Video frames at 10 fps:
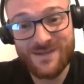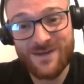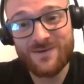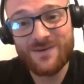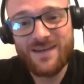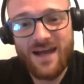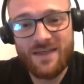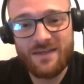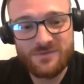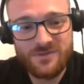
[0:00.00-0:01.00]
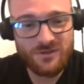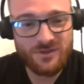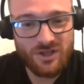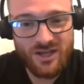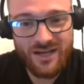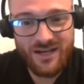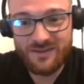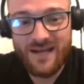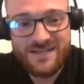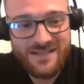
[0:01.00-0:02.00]
So I think it was
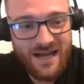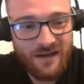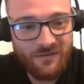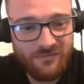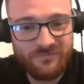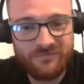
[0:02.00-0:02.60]
nice to have,